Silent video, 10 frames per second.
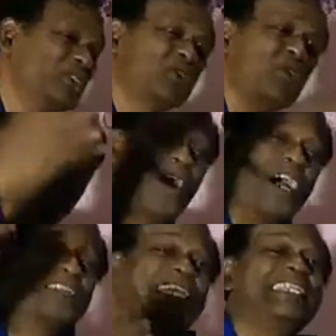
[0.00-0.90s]
so
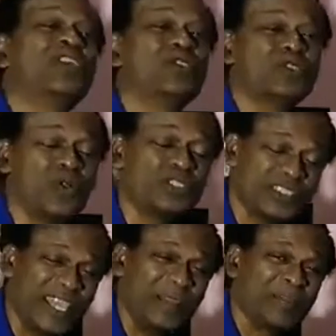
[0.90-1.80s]
180,000 souls
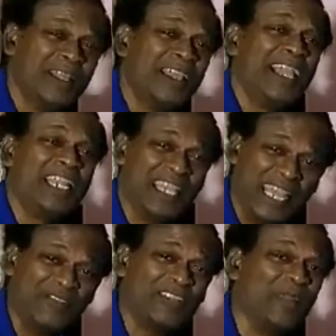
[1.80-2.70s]
came and
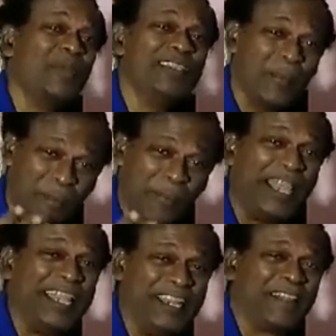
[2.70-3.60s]
elevated them in the
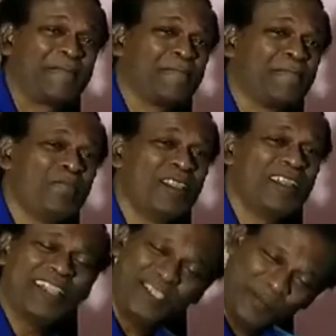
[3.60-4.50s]
plane.
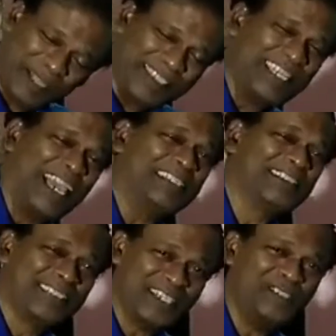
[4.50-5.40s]
Can you imagine, guys?
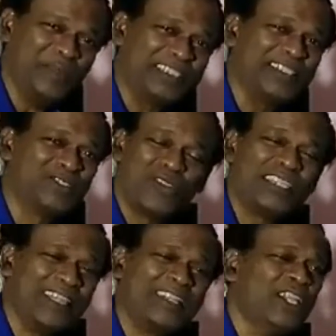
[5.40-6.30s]
Can you imagine? So like
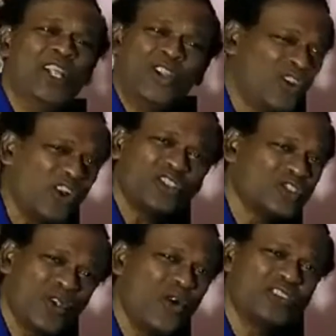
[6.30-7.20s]
that, lots of
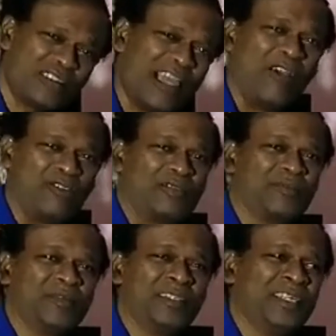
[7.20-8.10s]
souls around.
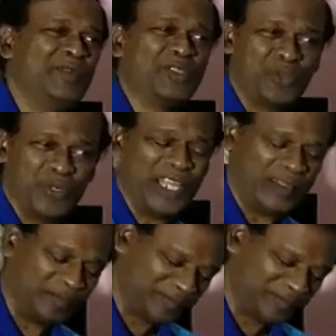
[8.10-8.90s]
Even today,